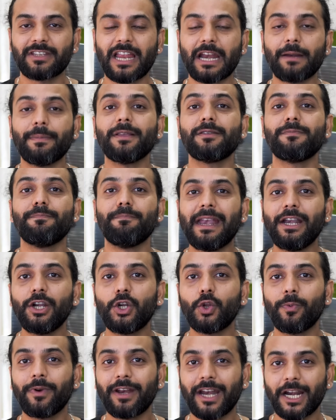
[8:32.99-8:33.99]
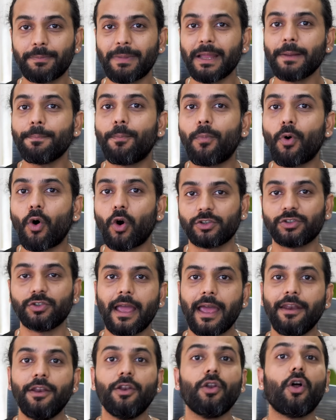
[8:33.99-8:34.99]
Sitemap is meant to be read by bots
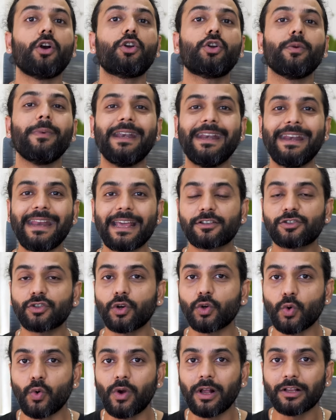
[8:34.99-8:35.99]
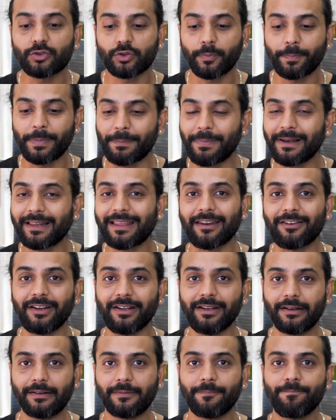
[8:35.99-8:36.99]
and not to be indexed on Google so people can
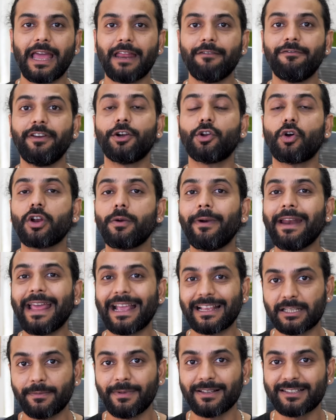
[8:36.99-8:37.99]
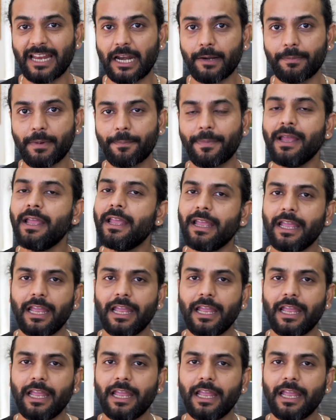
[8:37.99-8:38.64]
read it. And we are talking about XML sitemap.